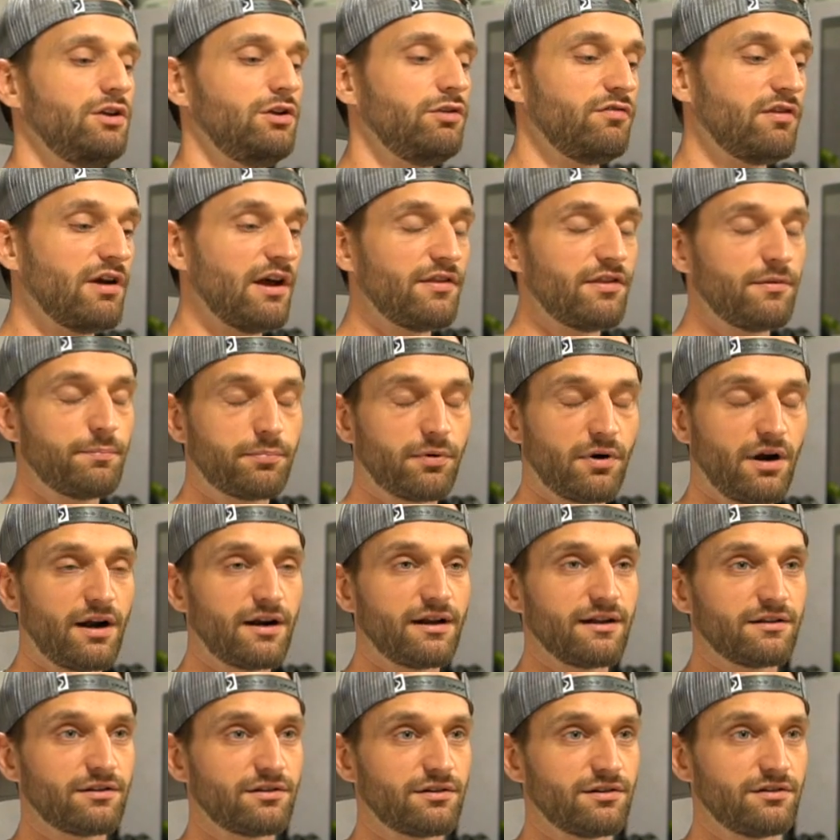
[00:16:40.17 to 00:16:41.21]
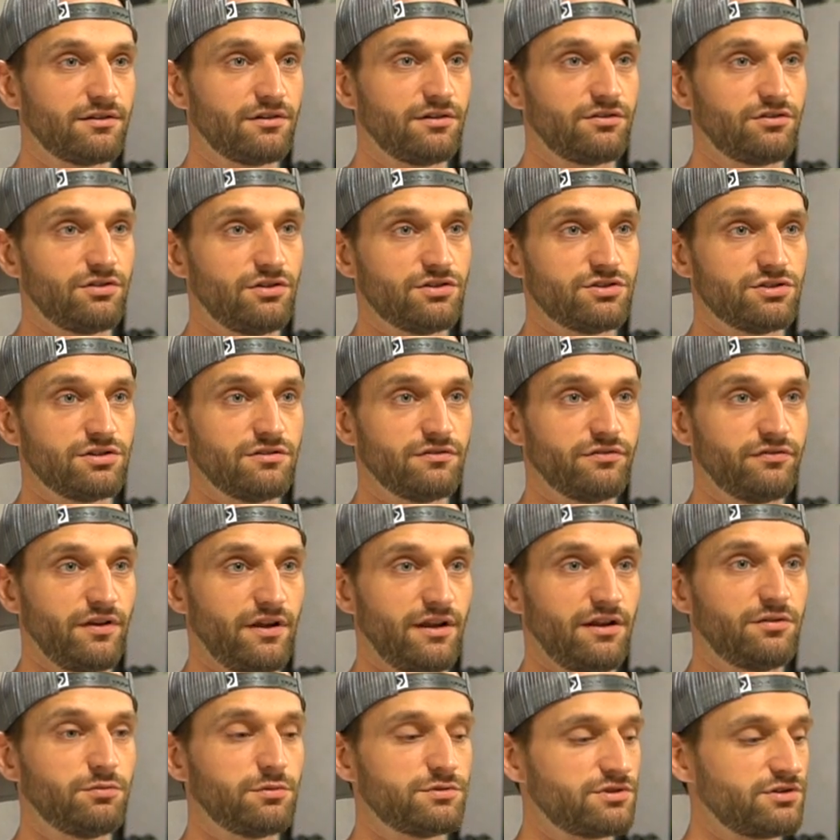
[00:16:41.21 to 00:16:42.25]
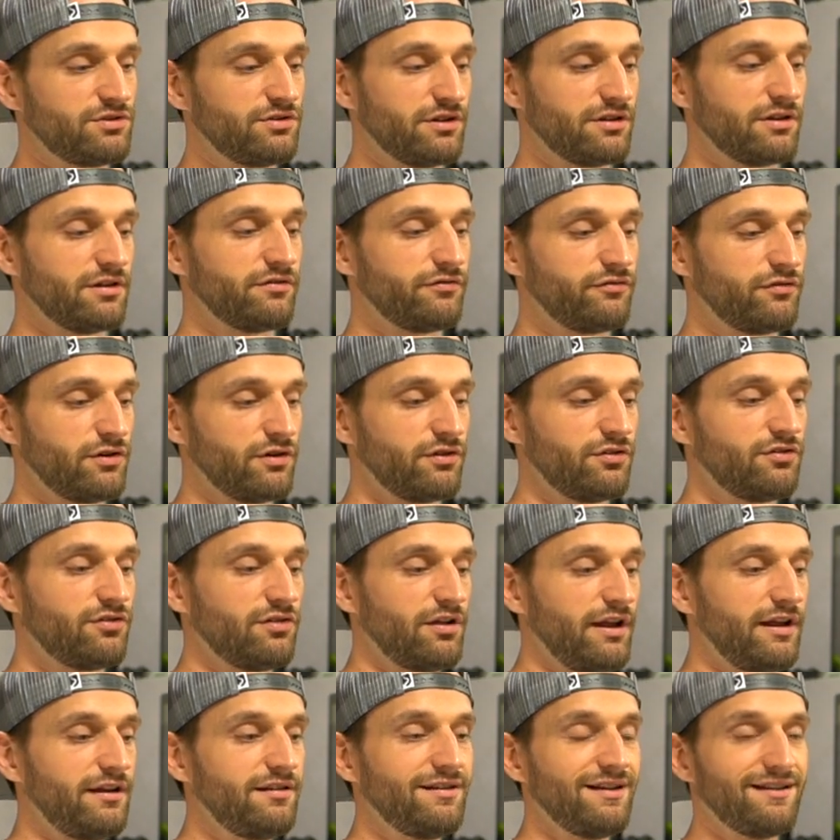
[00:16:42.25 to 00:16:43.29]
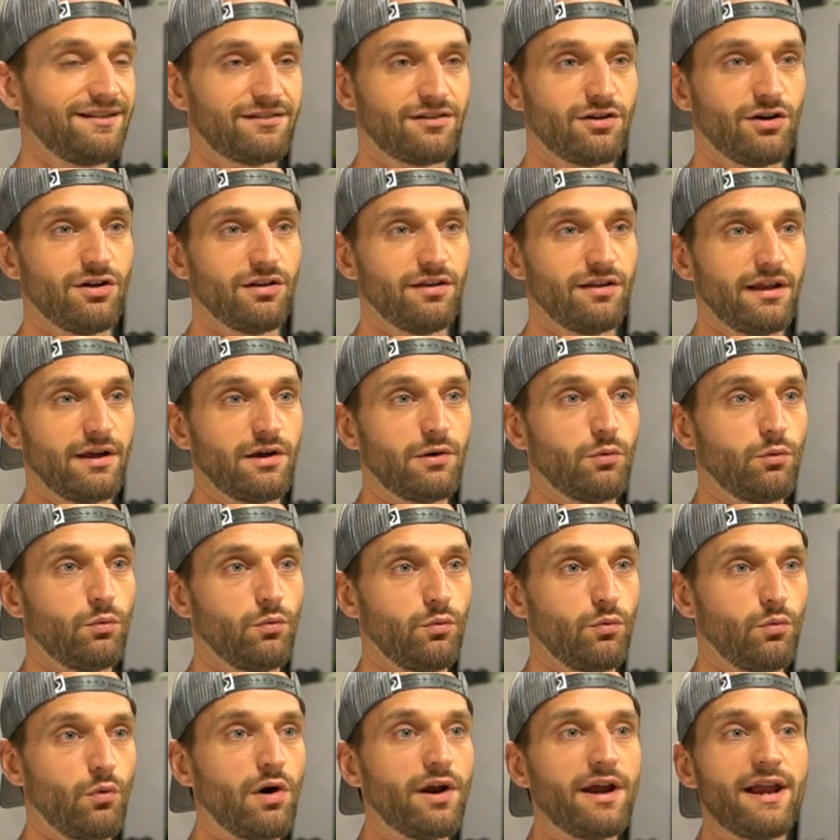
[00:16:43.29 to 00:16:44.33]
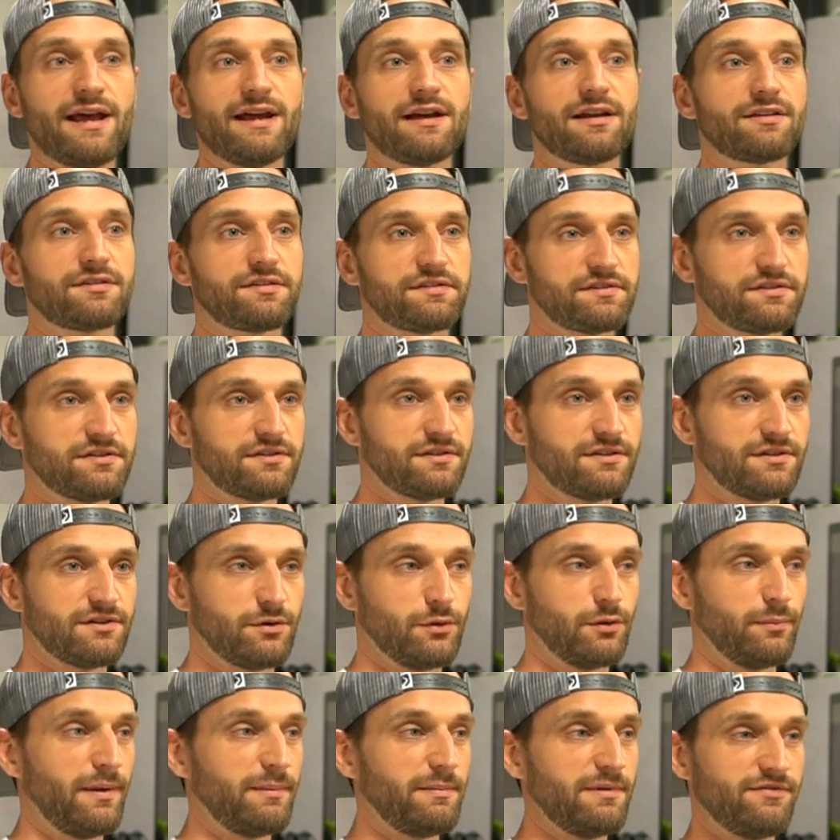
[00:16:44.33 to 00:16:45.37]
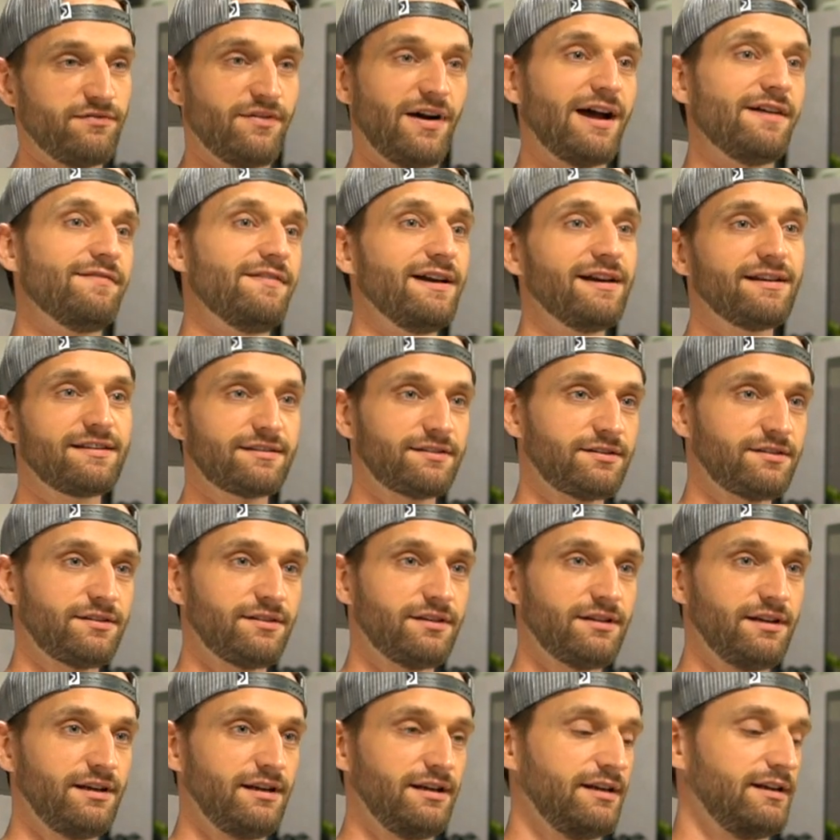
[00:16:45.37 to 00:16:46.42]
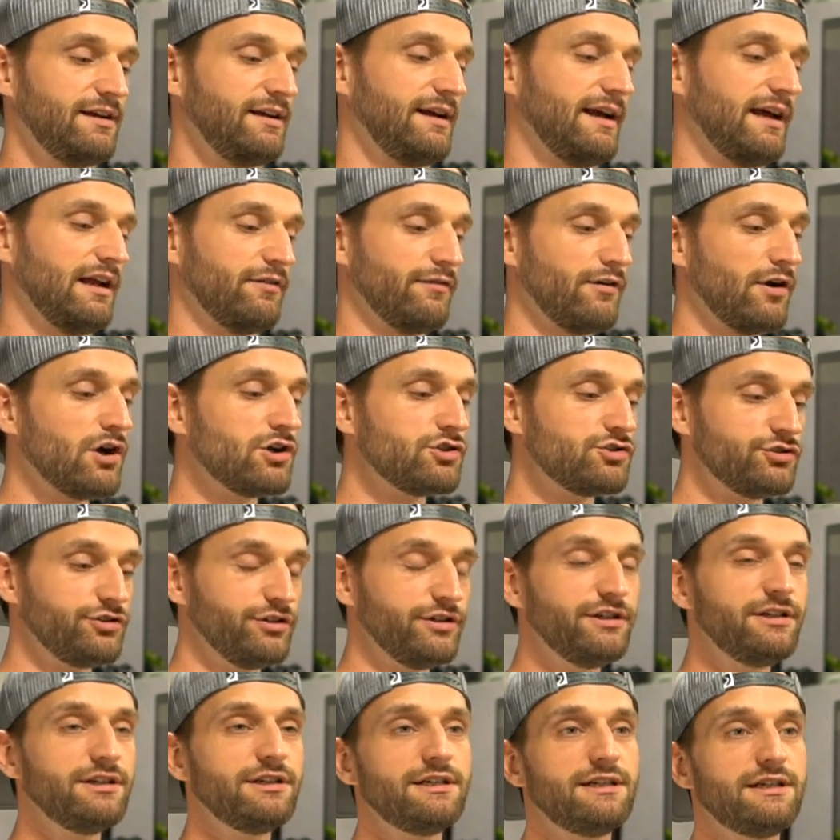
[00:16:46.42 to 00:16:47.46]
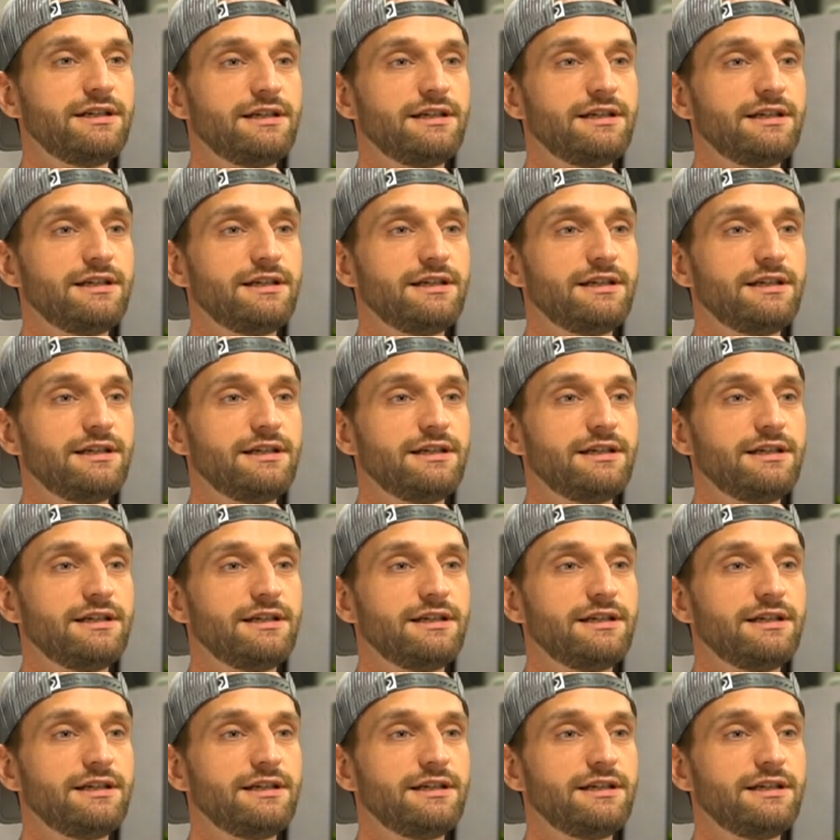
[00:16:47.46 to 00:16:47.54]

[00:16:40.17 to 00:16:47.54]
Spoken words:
You've got the product decision phase, which is like the first slice. Let's call it like 1x or maybe 5x out of 100.